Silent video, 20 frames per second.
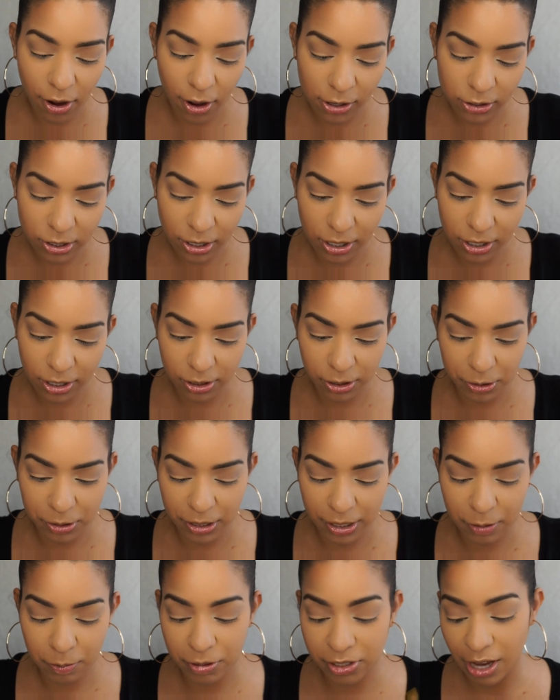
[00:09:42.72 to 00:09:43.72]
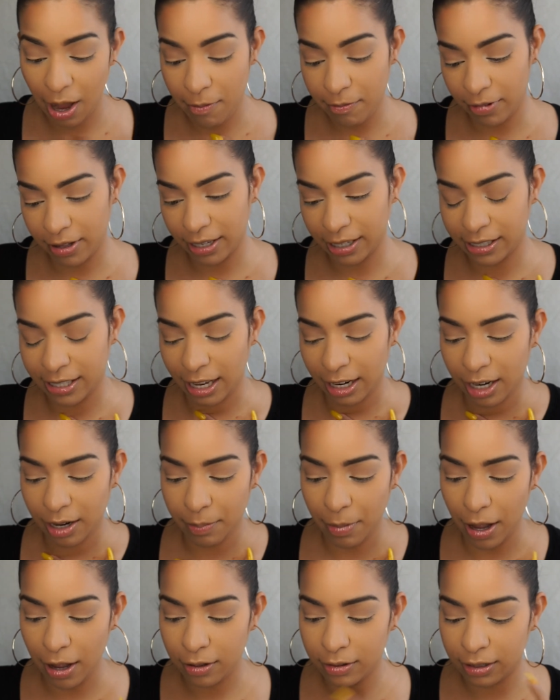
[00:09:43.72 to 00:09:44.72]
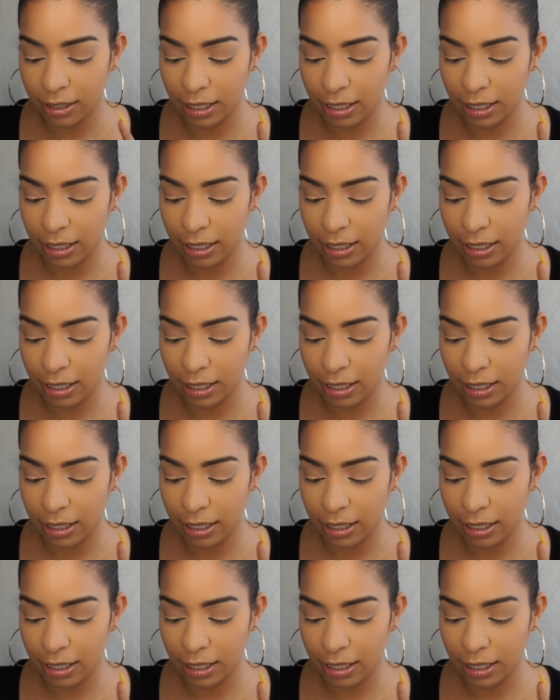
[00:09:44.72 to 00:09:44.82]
also included, which I'm really excited about,